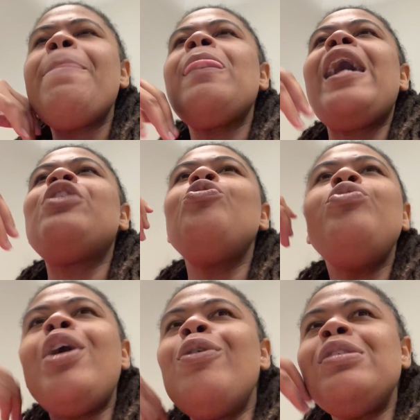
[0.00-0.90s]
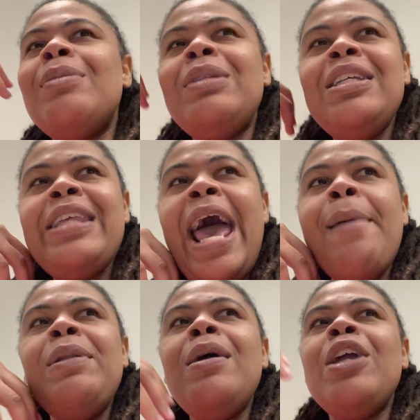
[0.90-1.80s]
Like, something is
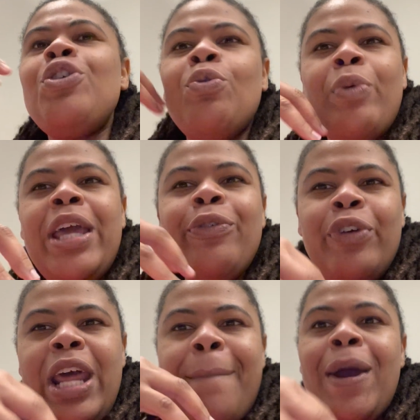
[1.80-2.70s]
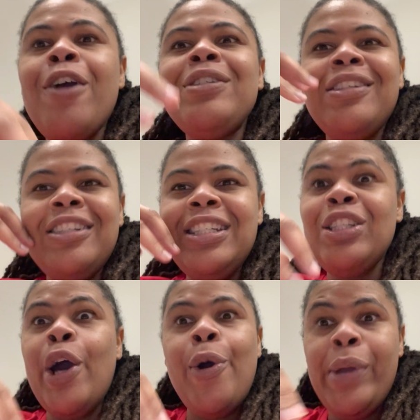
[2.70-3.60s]
happening and you're waiting for that person to just
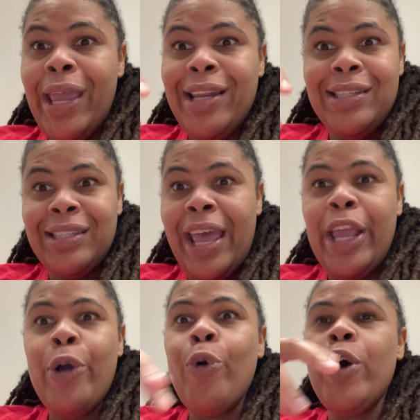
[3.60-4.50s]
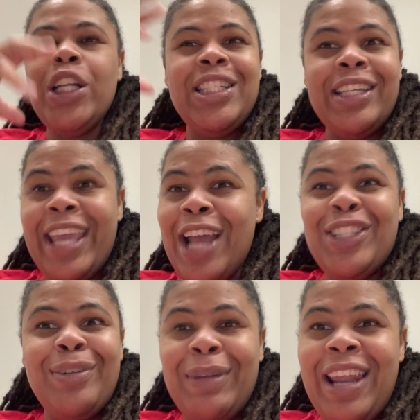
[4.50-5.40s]
go ahead and say it or to
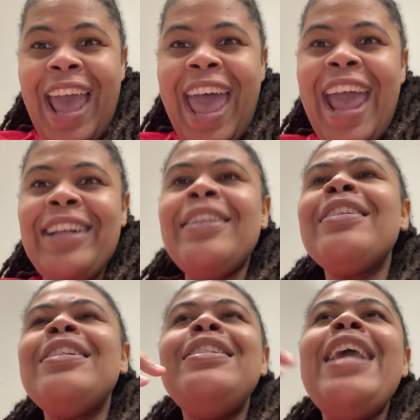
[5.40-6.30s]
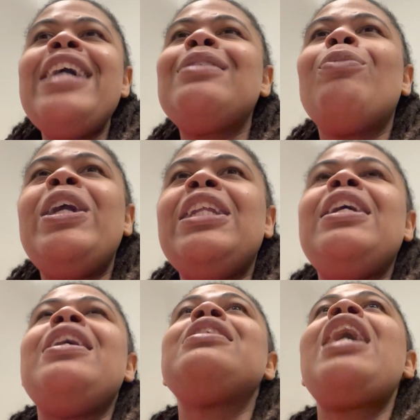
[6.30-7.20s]
catch them in the act. That's what it
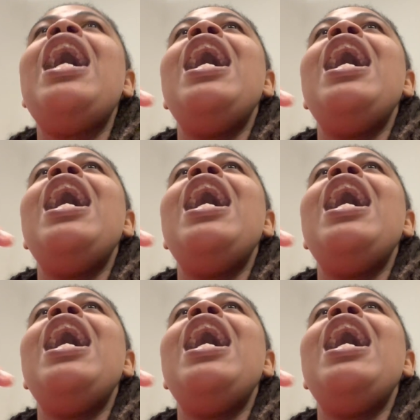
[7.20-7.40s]
is.